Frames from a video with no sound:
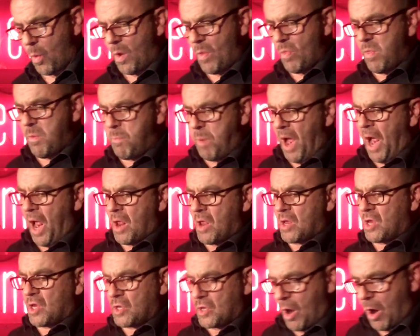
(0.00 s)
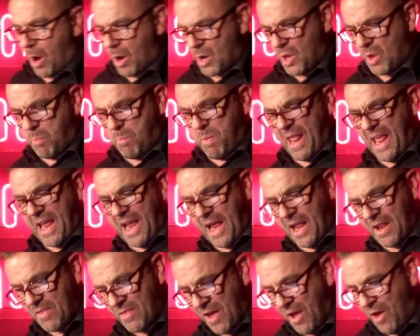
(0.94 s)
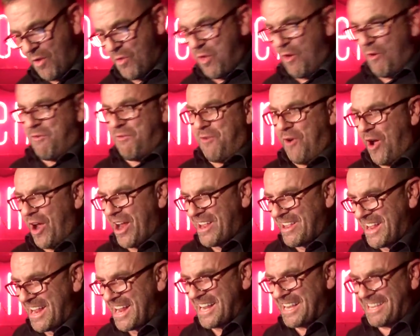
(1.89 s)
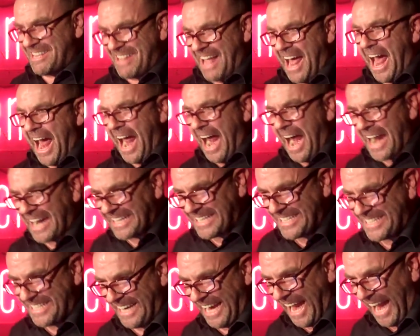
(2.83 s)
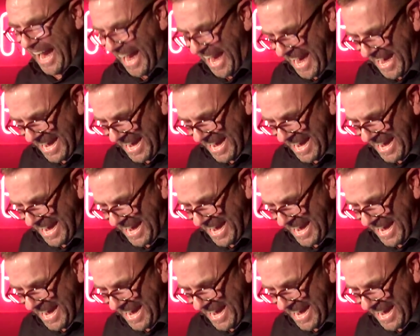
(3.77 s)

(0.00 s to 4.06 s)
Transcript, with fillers: "When the band starts playing, the fighting starts!"